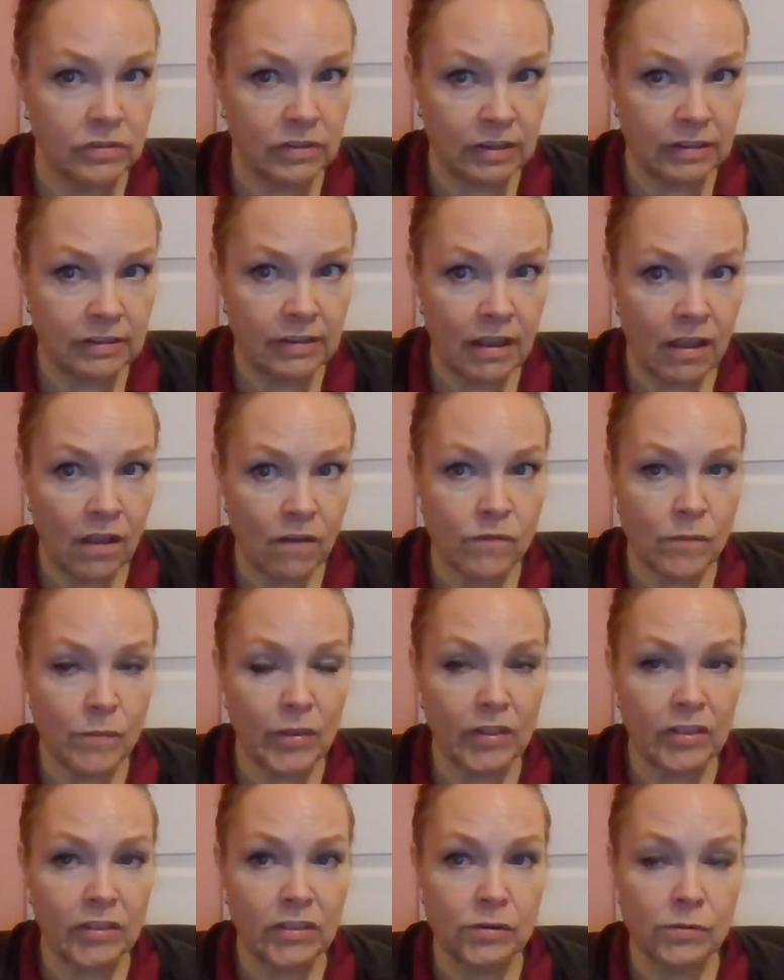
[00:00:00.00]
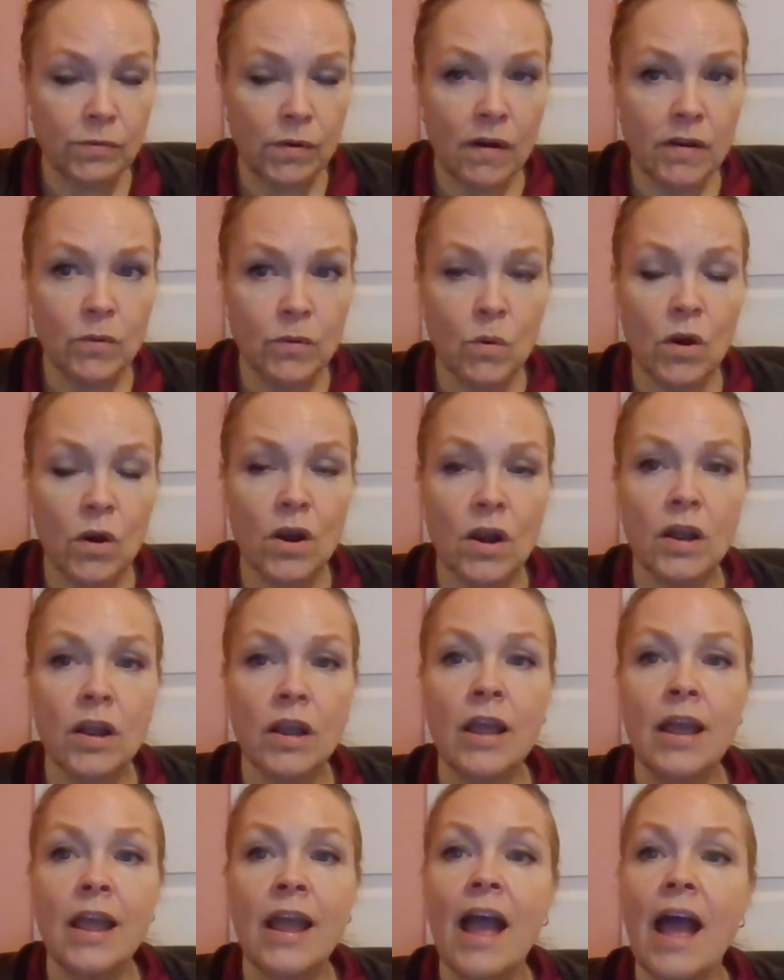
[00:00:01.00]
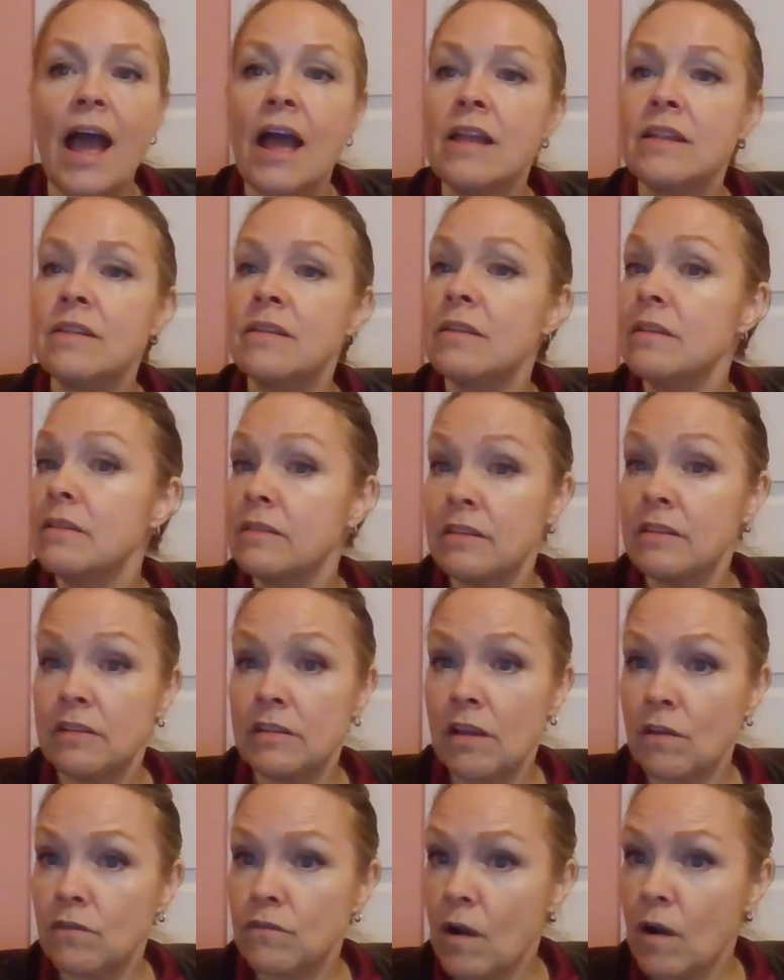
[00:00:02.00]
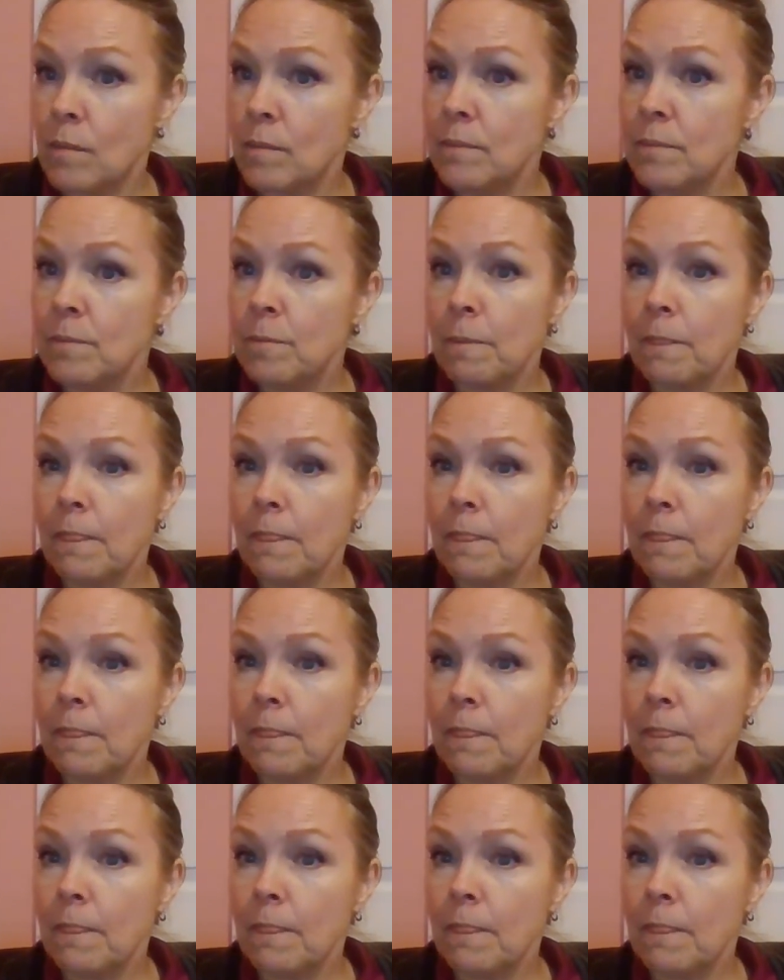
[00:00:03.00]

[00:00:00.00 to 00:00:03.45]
detail from the literary work and detail from